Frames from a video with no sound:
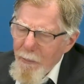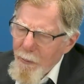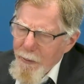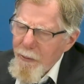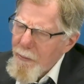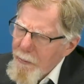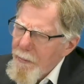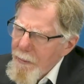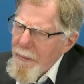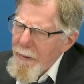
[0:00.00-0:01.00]
not
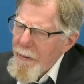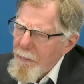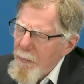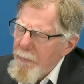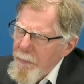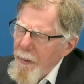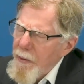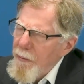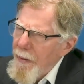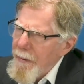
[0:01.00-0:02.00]
sure that it would be
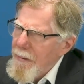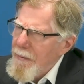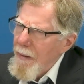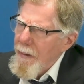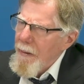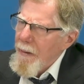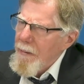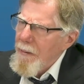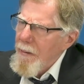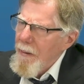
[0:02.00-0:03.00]
correct to say that.